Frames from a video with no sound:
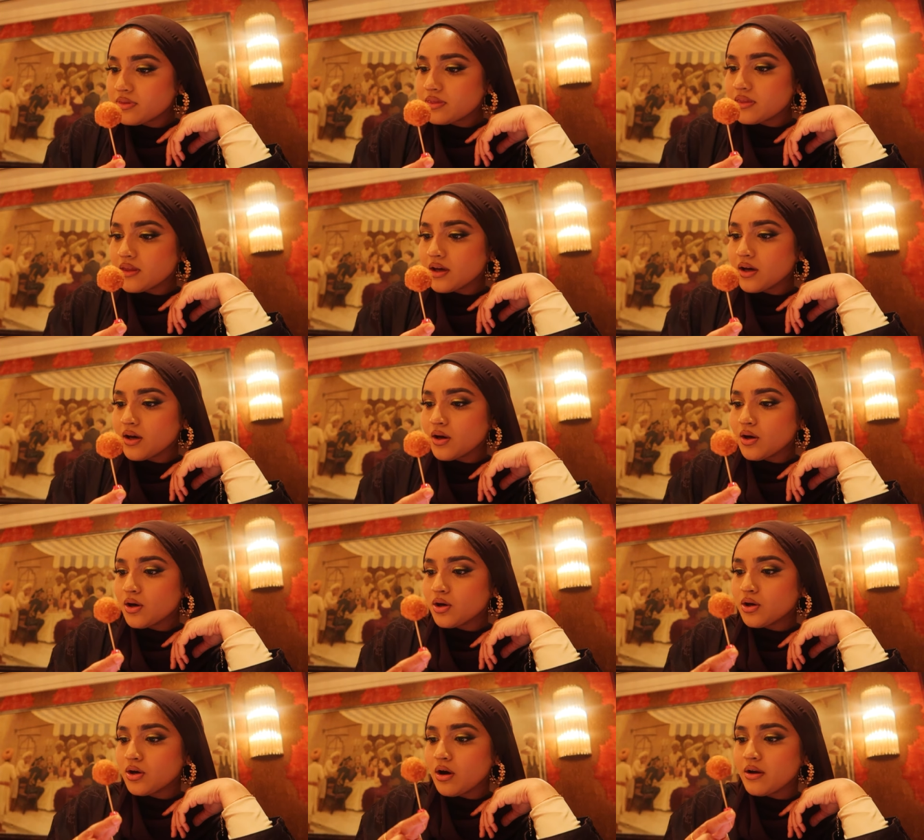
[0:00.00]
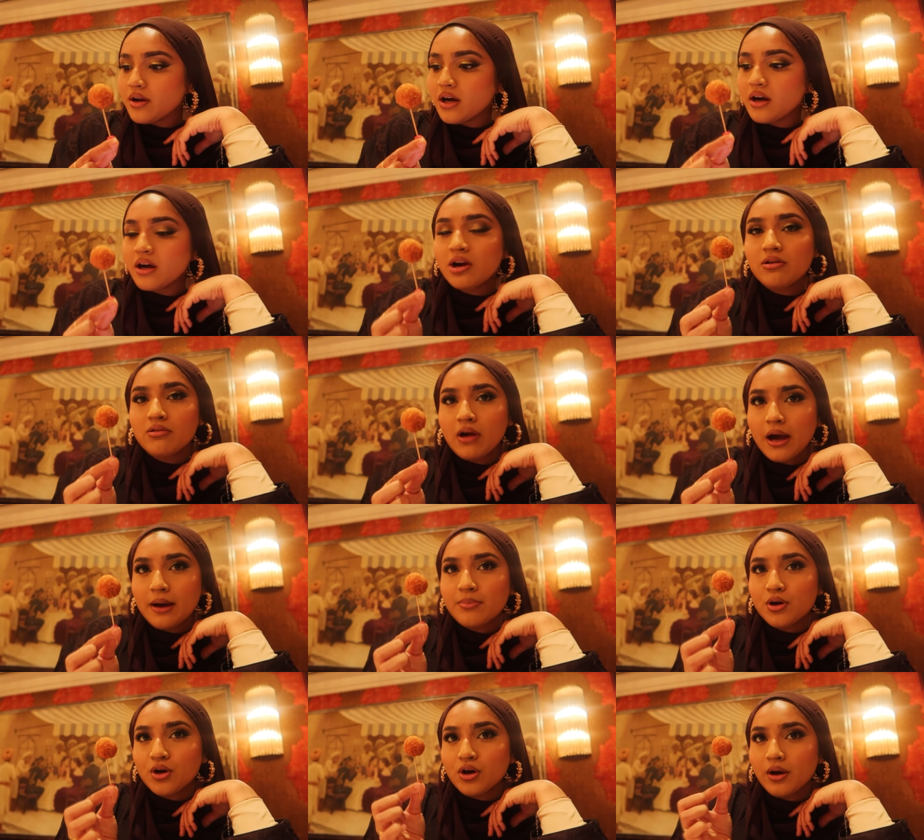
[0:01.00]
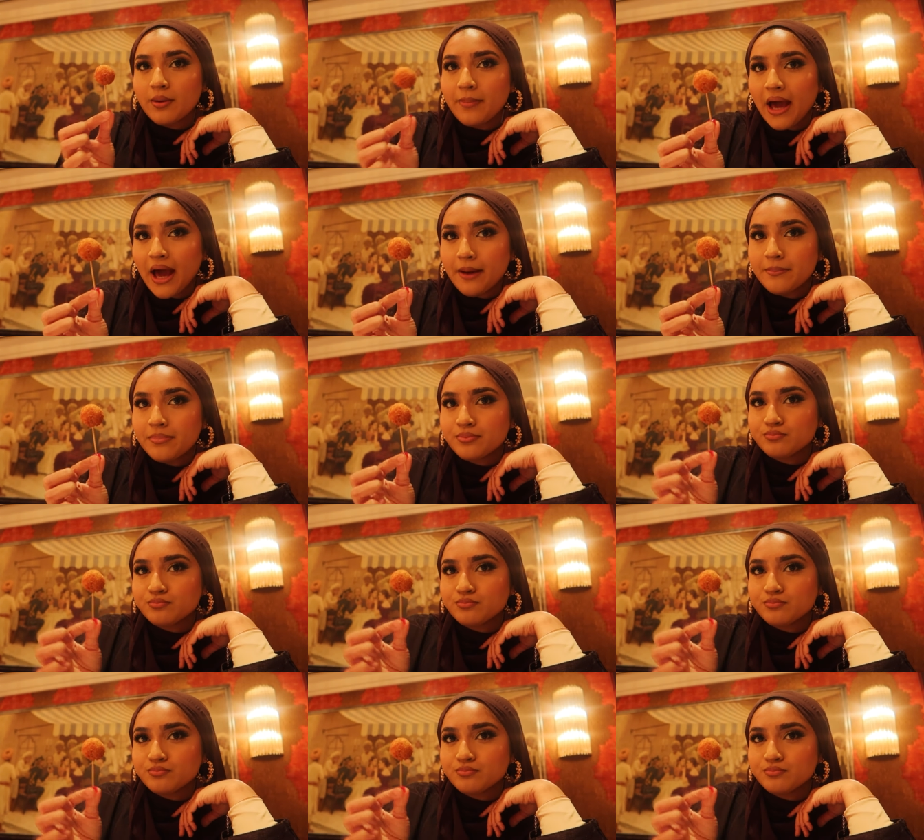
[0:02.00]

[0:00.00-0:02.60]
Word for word: the Goya crab kebab